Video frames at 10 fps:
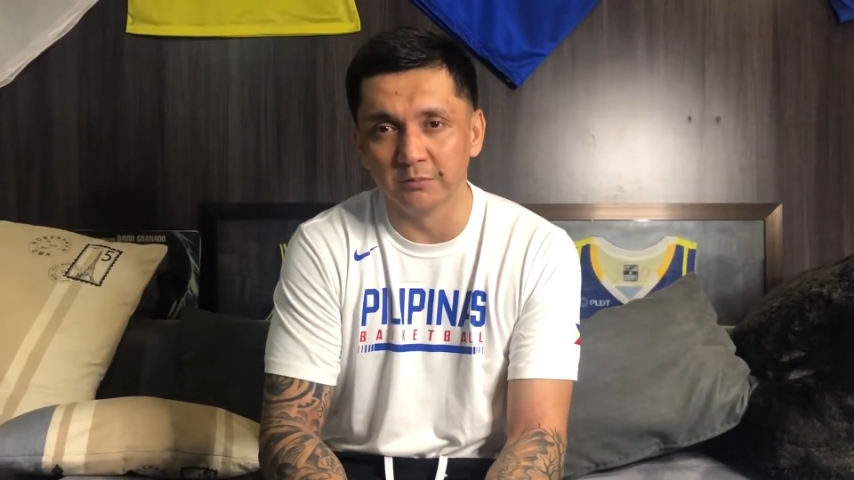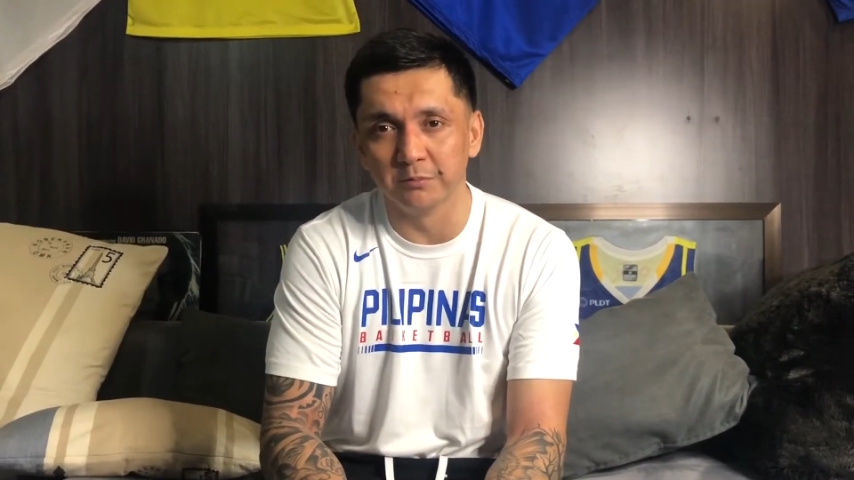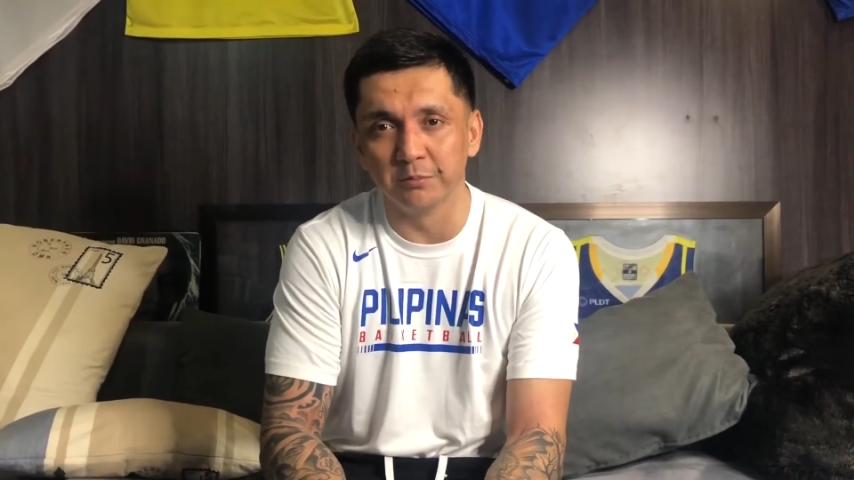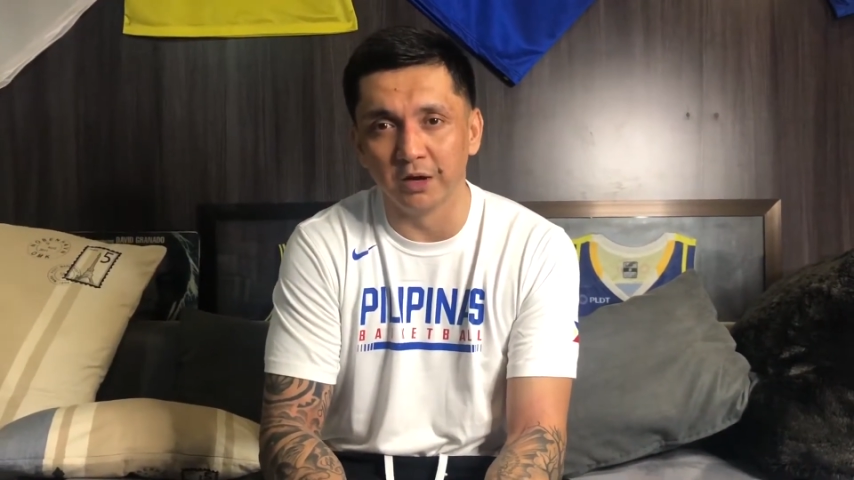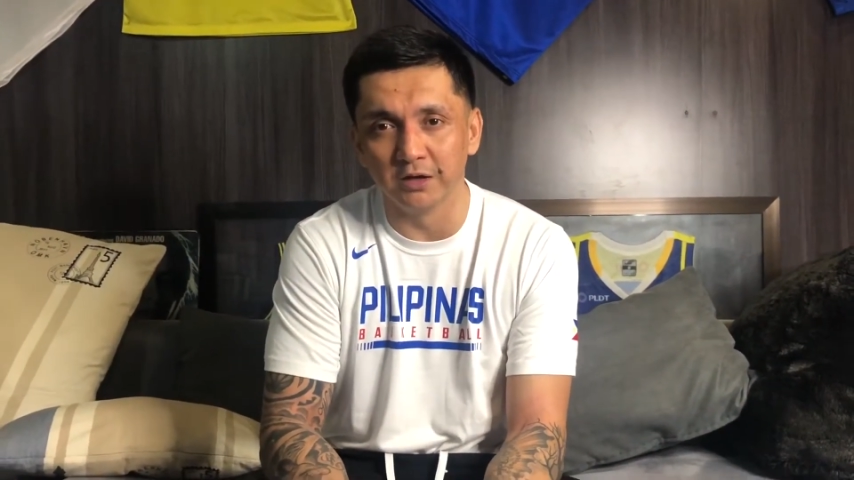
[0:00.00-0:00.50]

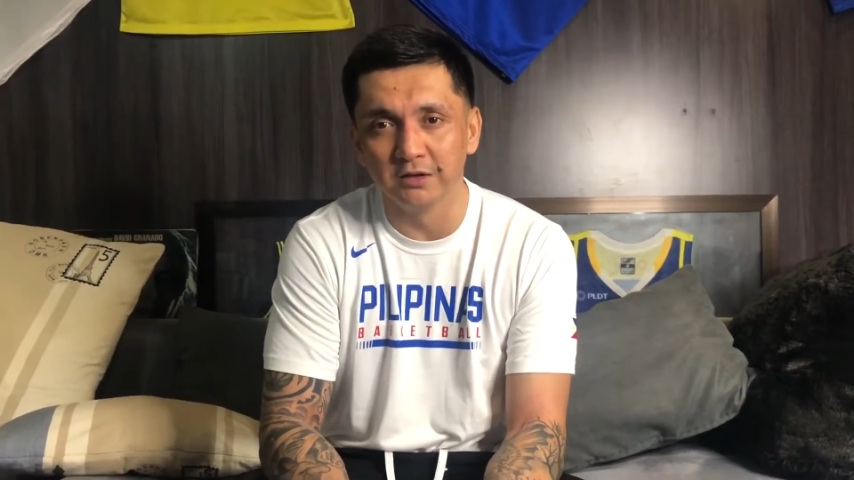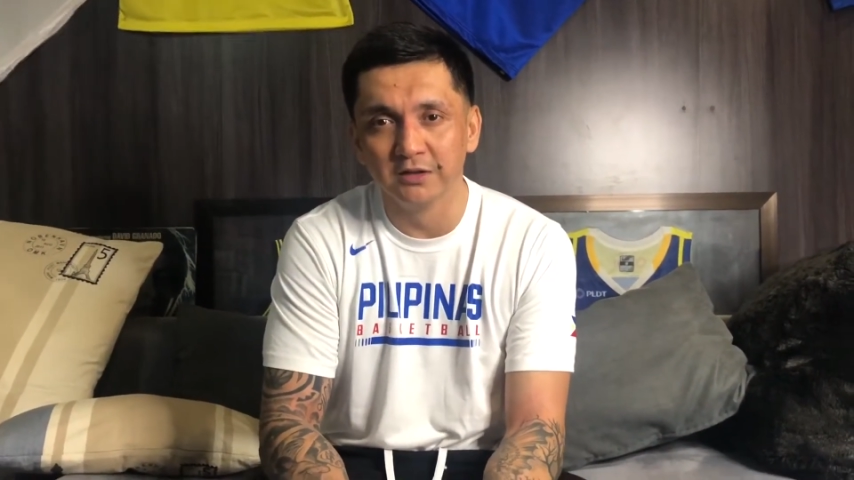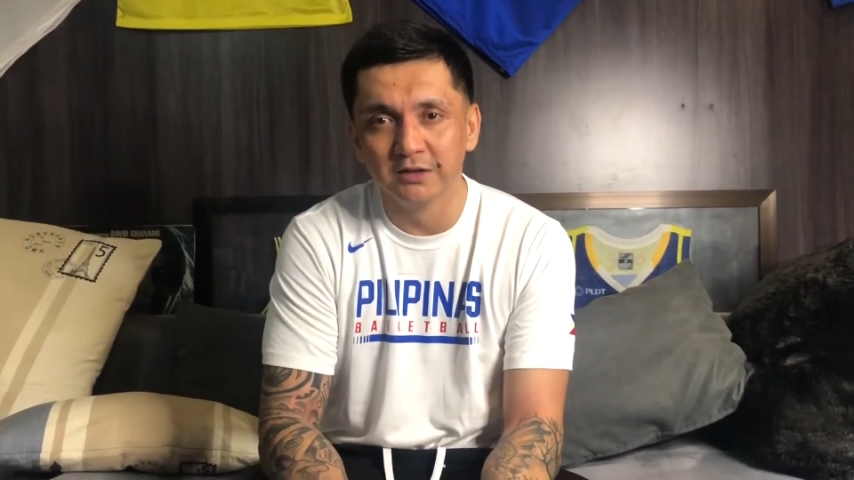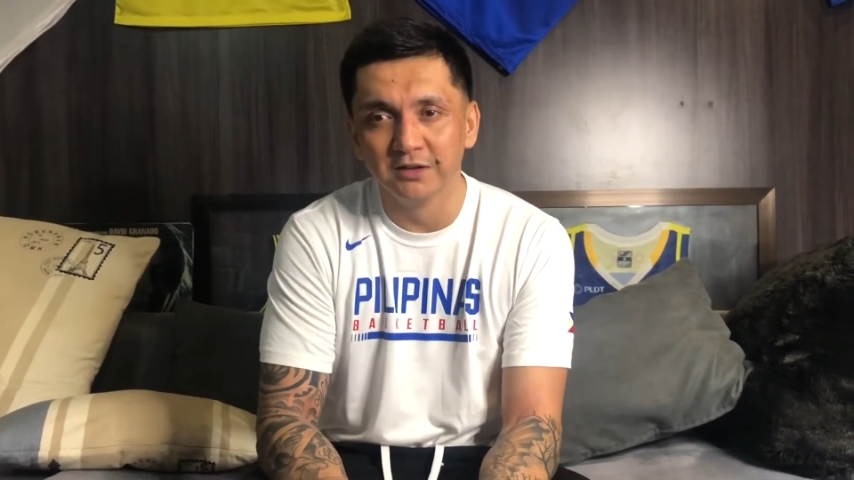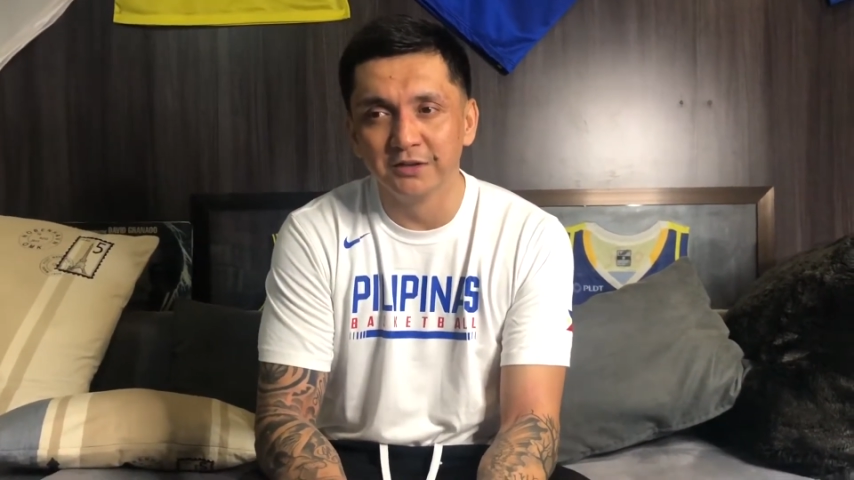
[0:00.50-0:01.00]
But
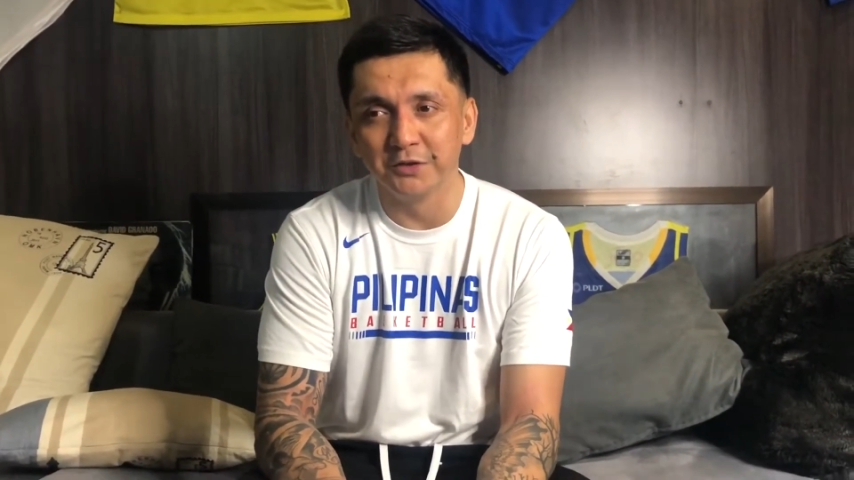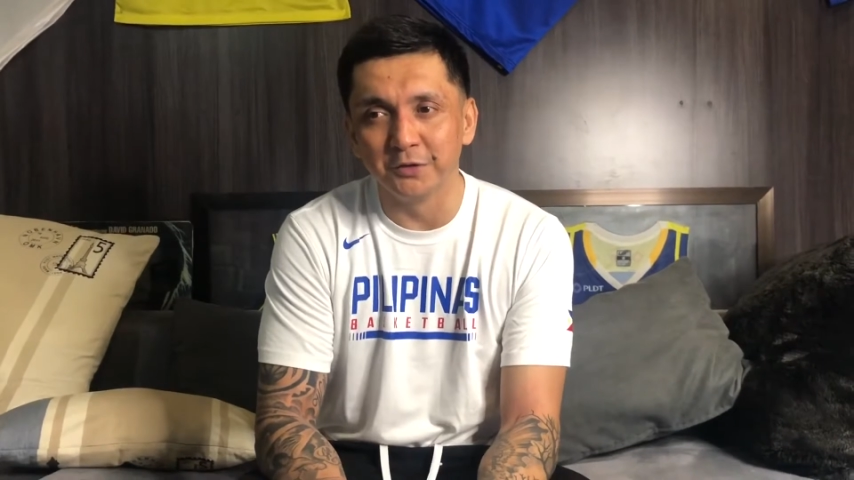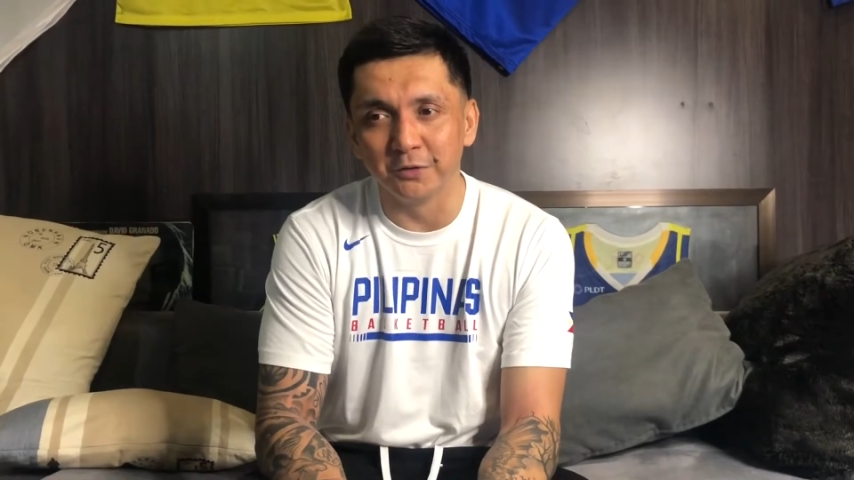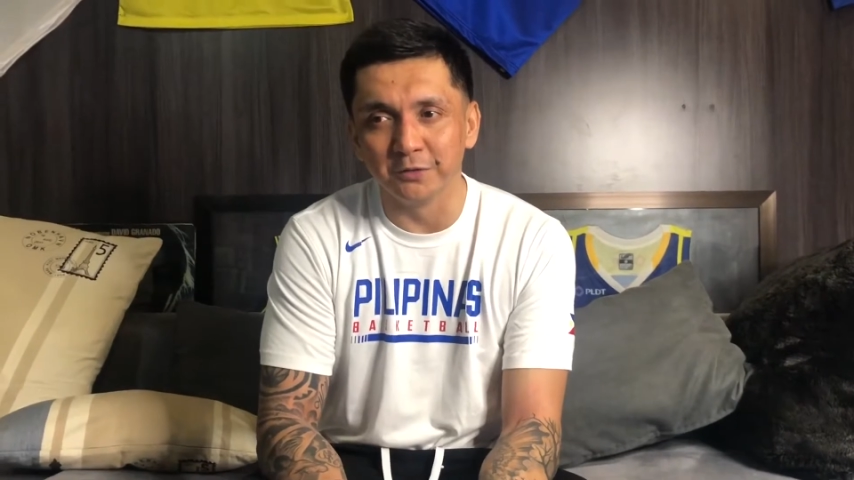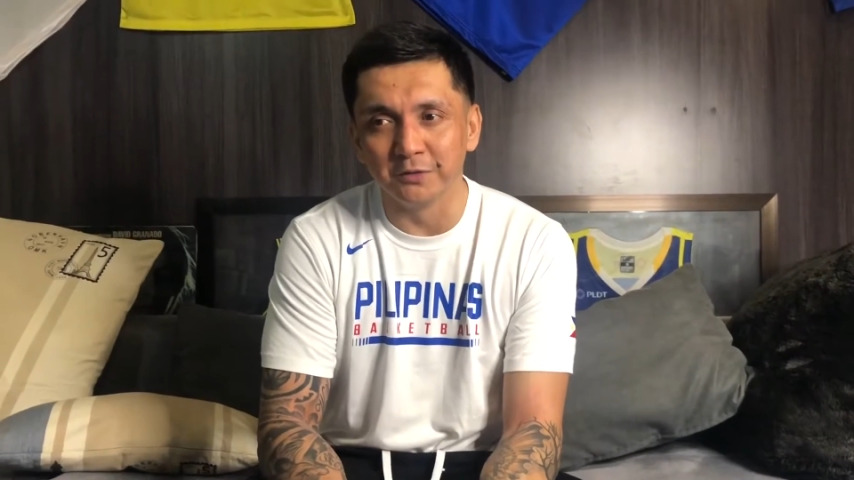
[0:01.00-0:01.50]

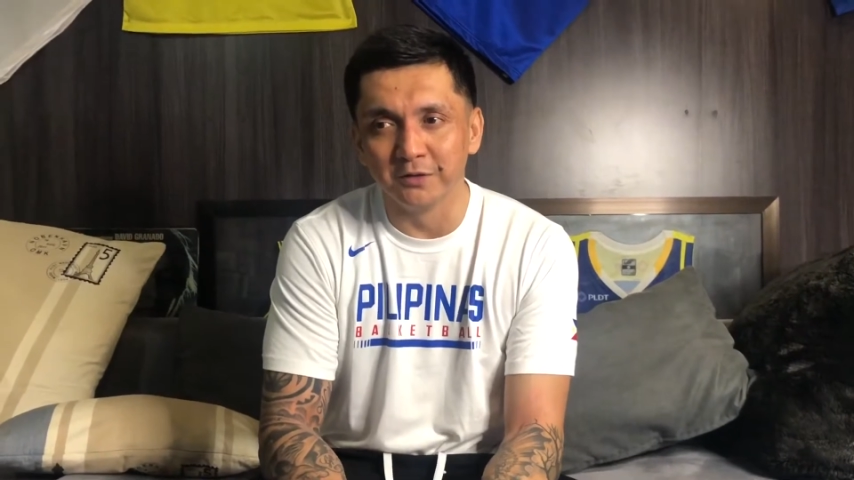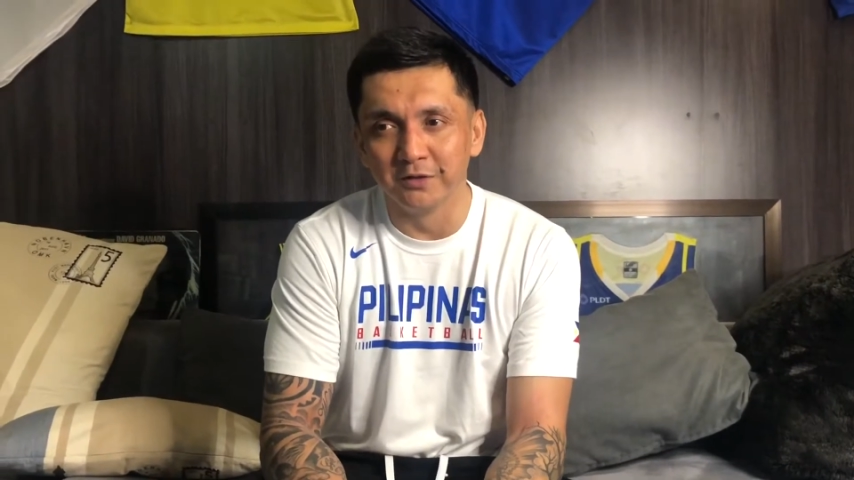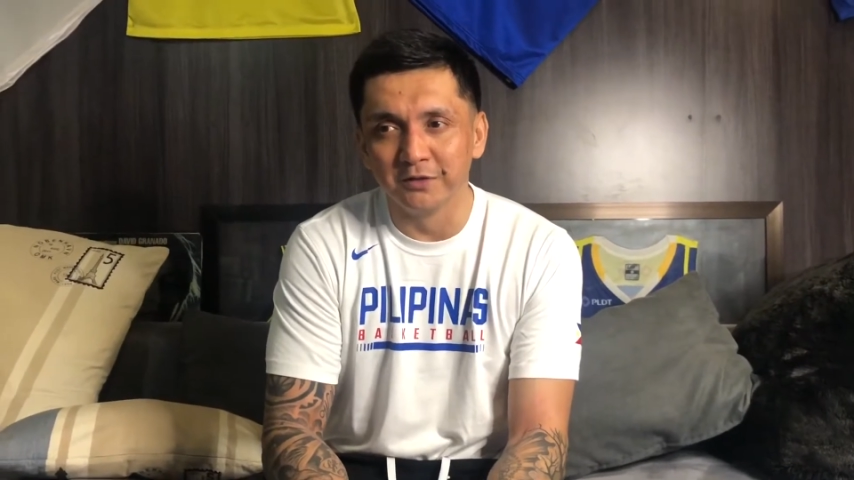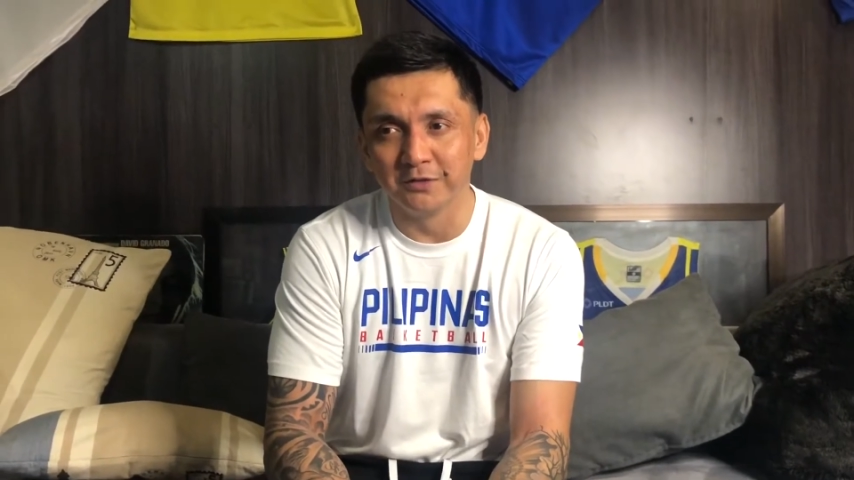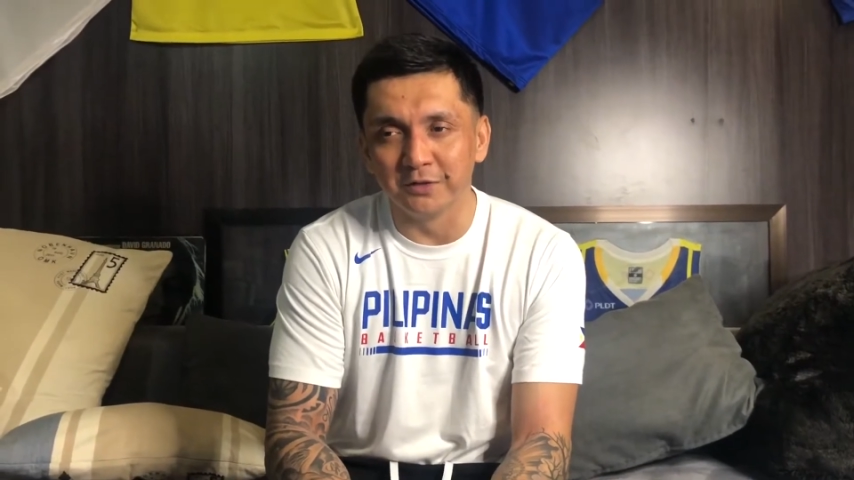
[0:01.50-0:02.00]

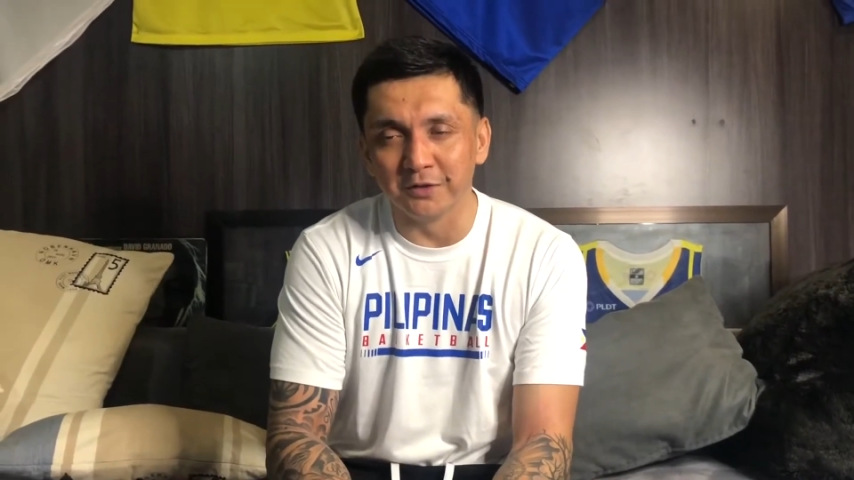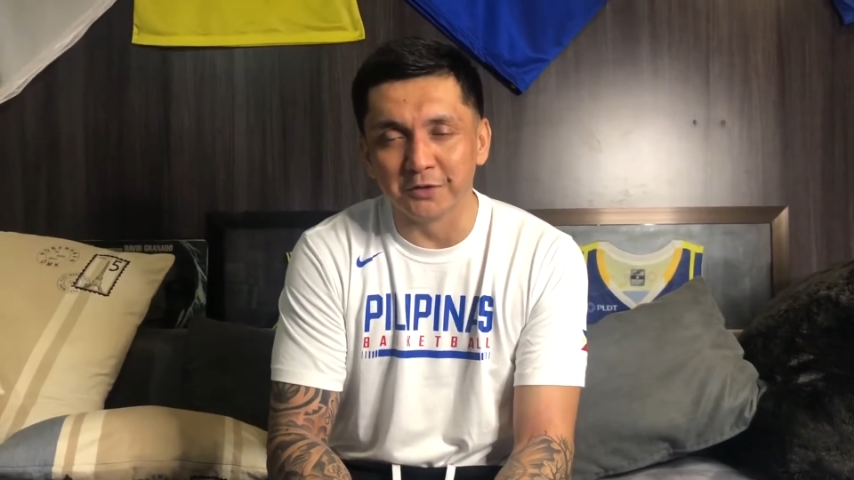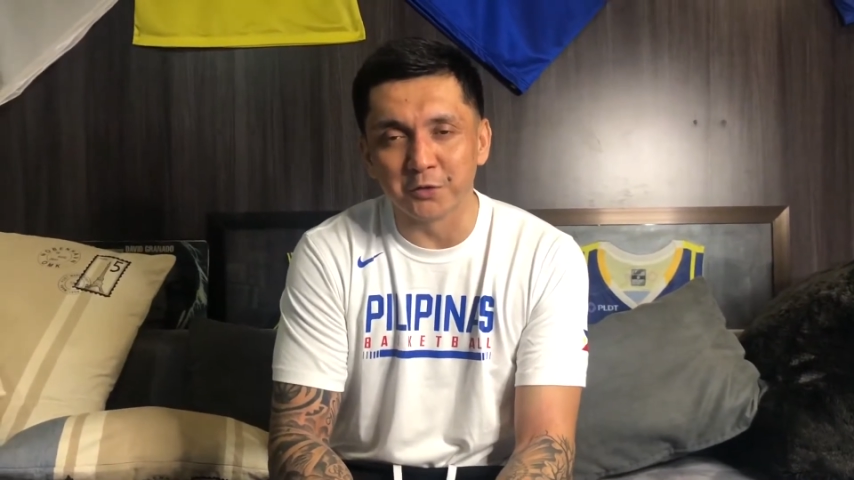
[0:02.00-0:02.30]
the